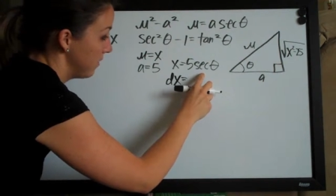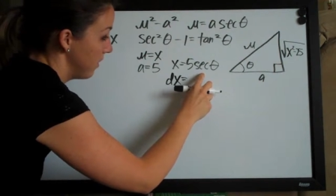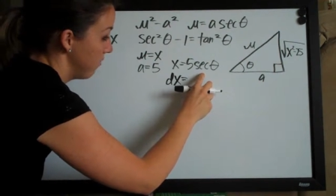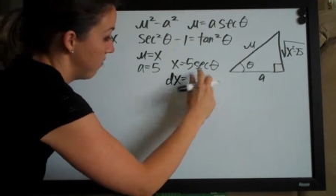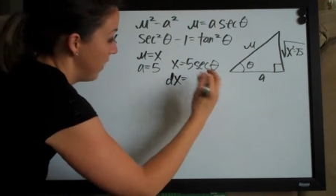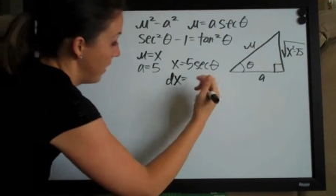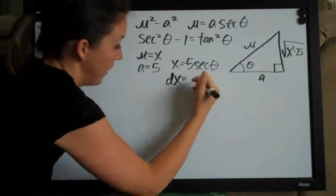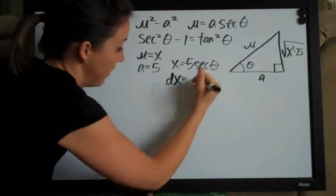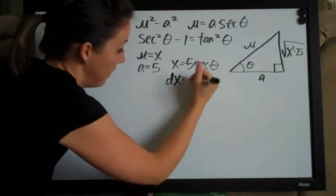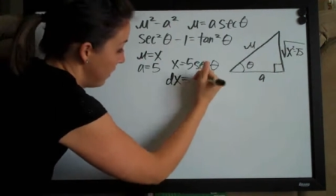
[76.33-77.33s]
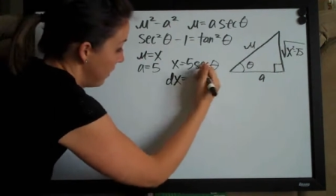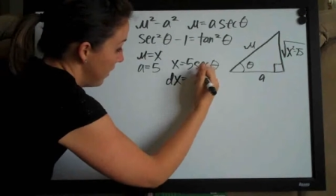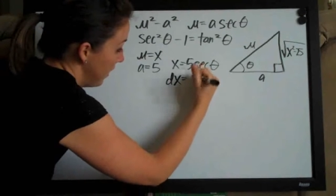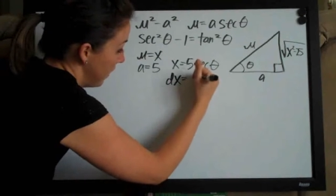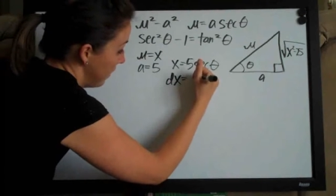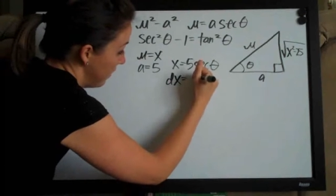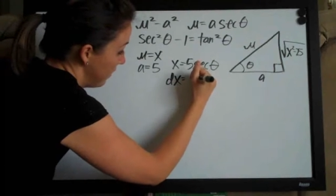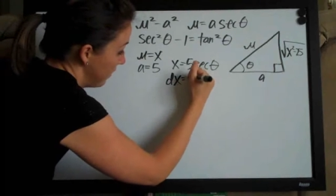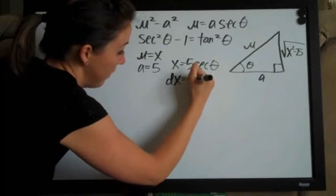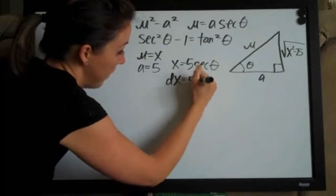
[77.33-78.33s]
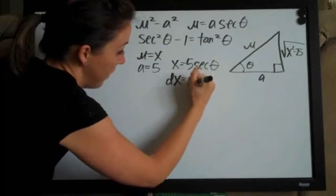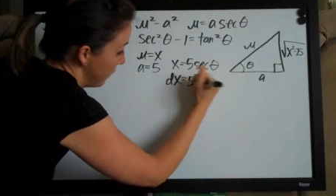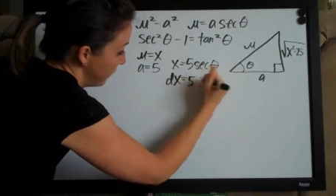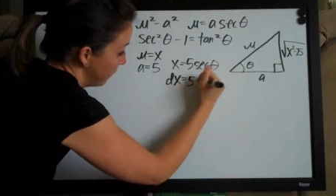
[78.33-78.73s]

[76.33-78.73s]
of theta is um,